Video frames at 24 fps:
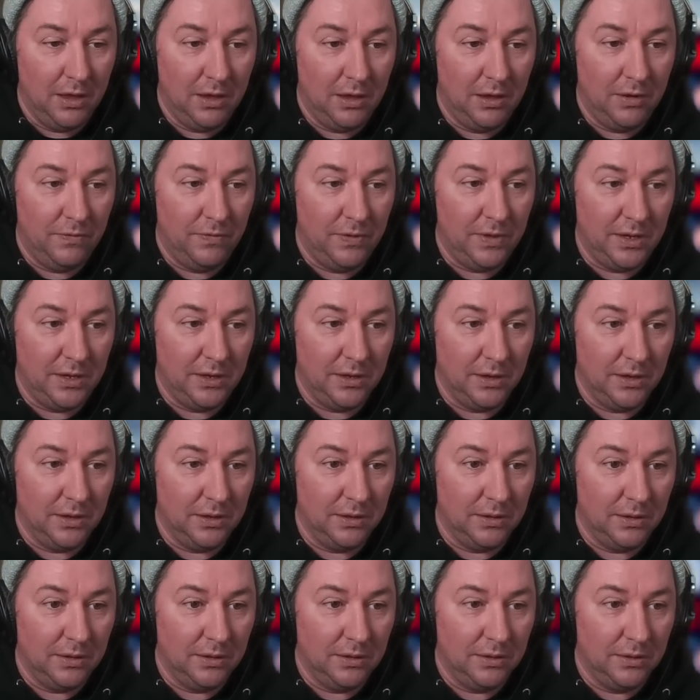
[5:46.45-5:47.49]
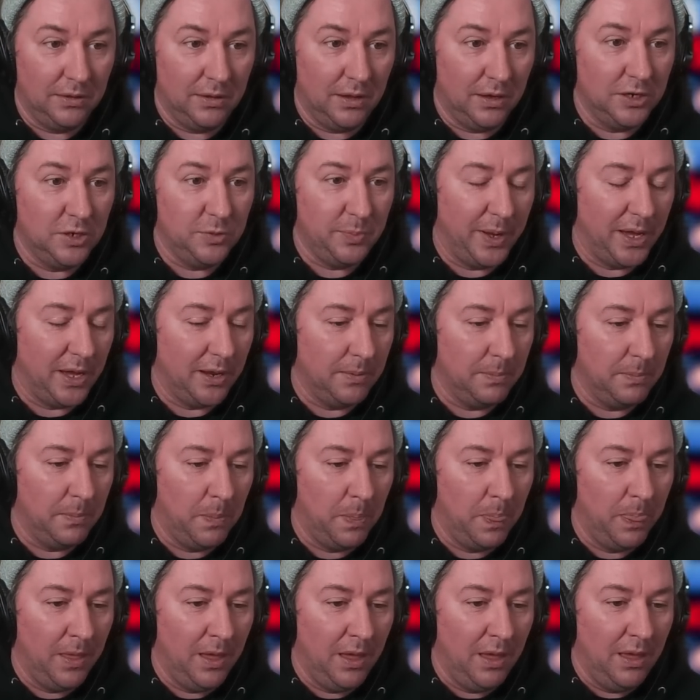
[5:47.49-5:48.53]
of the uh, launch pad,
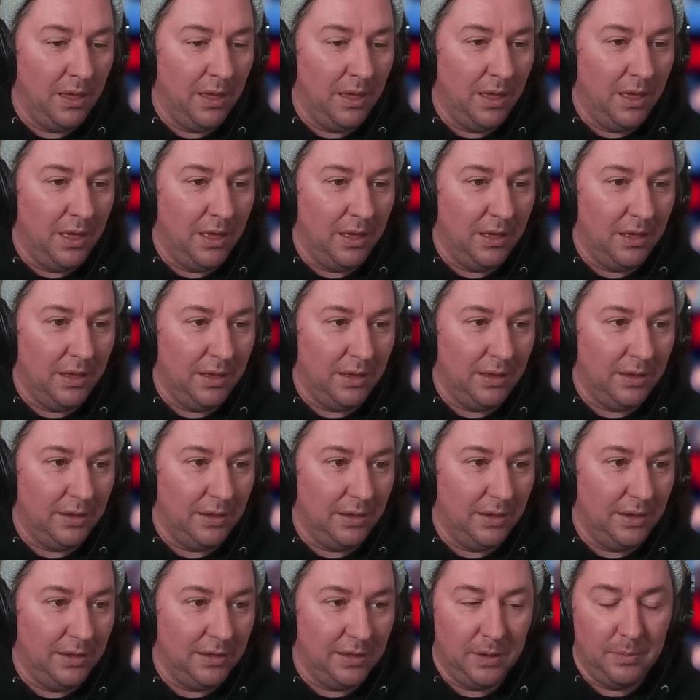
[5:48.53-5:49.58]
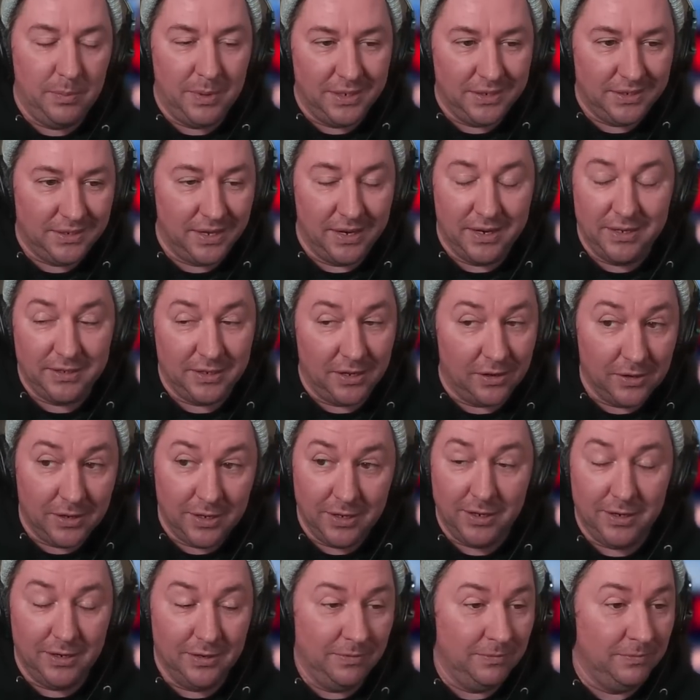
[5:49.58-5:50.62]
Elon Musk said, it's all
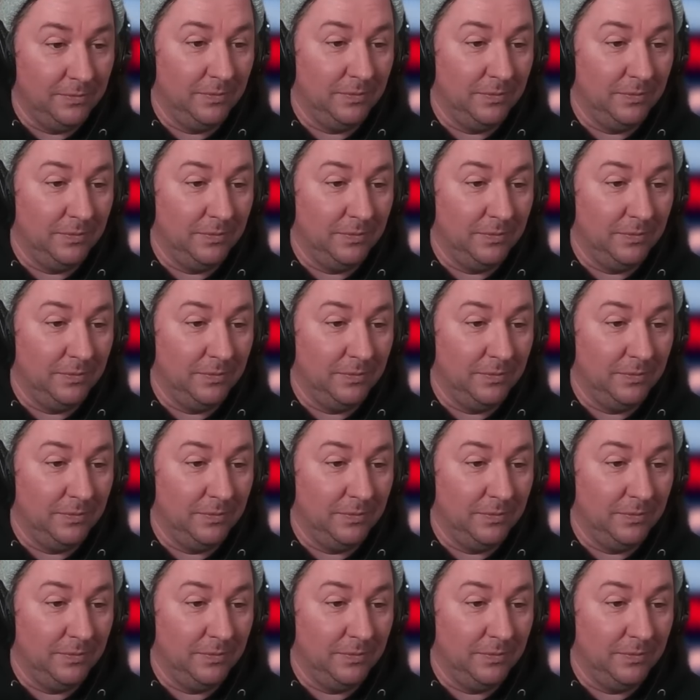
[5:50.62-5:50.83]
good.